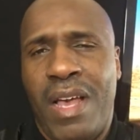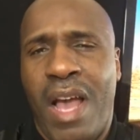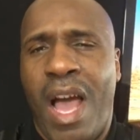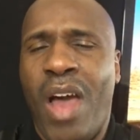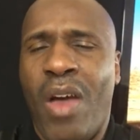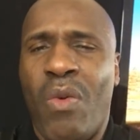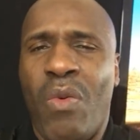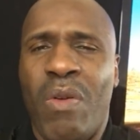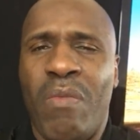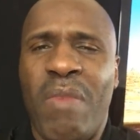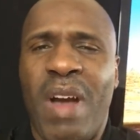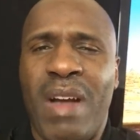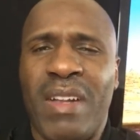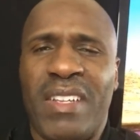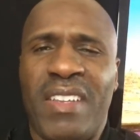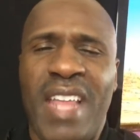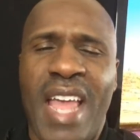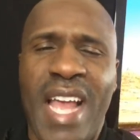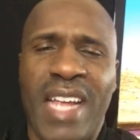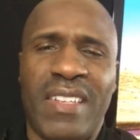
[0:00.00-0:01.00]
I don't want my
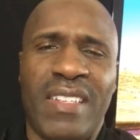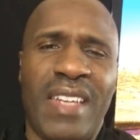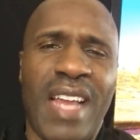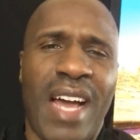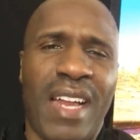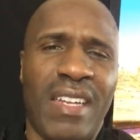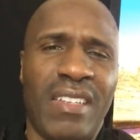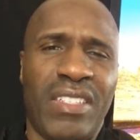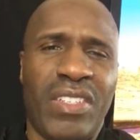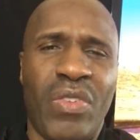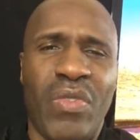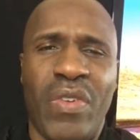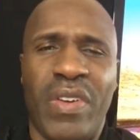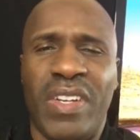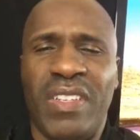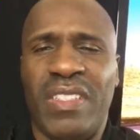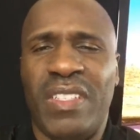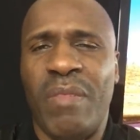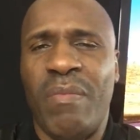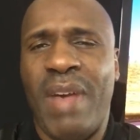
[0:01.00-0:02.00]
tax dollars going
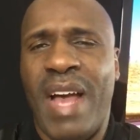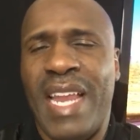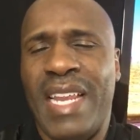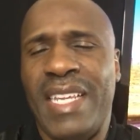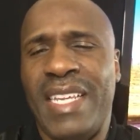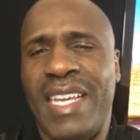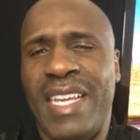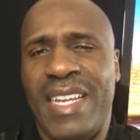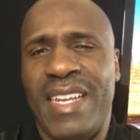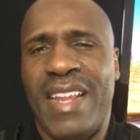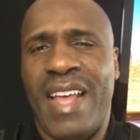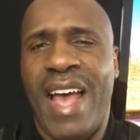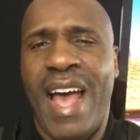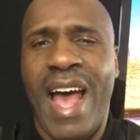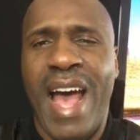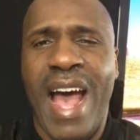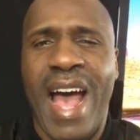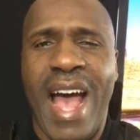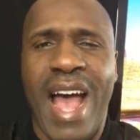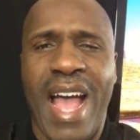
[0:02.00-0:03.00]
to somebody getting
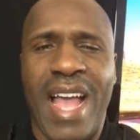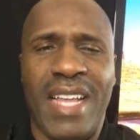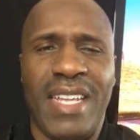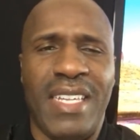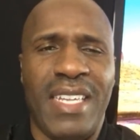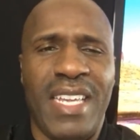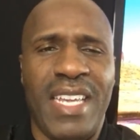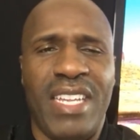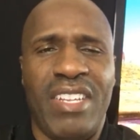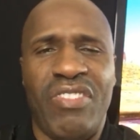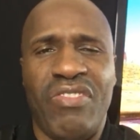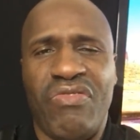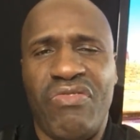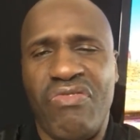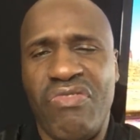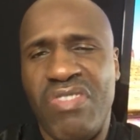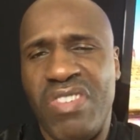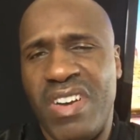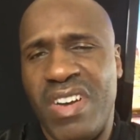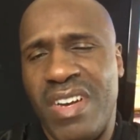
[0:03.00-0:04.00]
high and getting
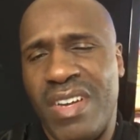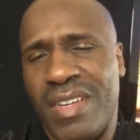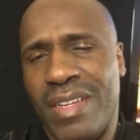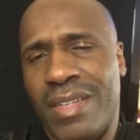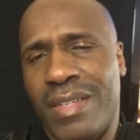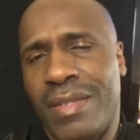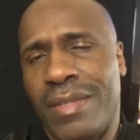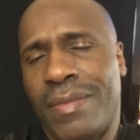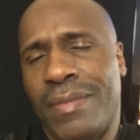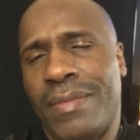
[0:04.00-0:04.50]
drunk.